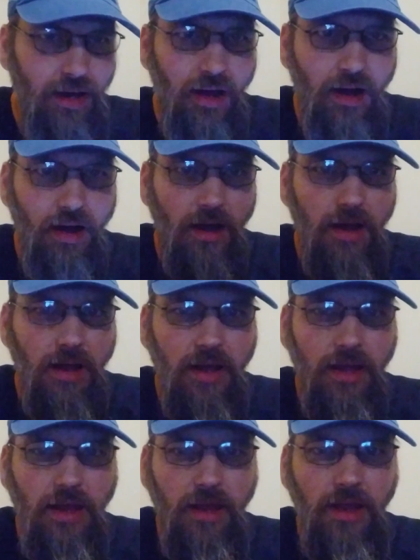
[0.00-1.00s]
uh,
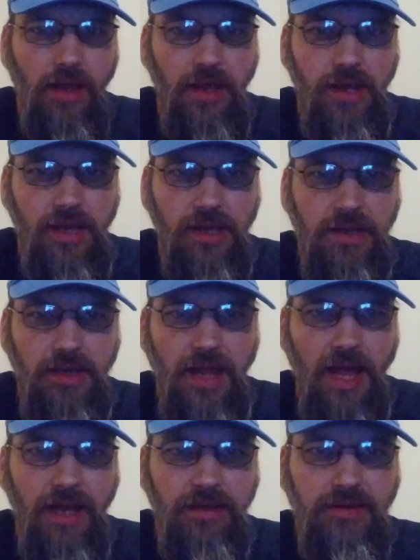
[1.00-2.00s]
in
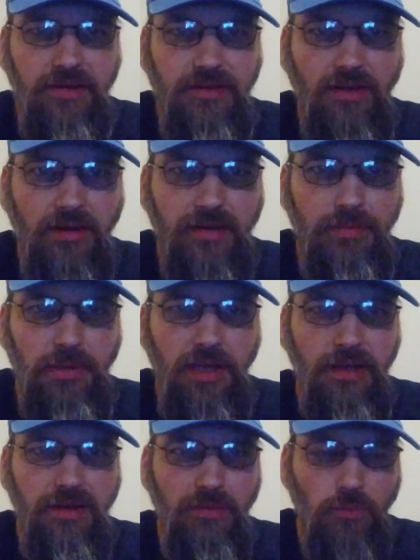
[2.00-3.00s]
Alex Tuch's
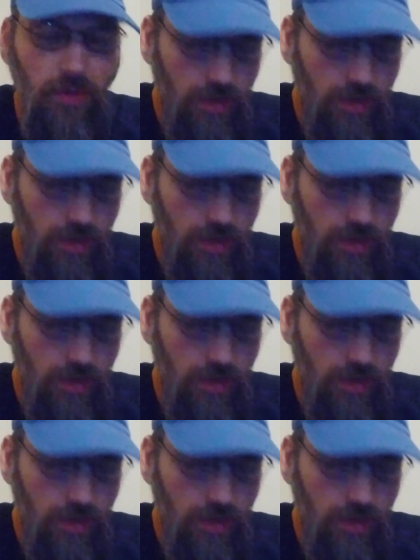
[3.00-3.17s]
place, and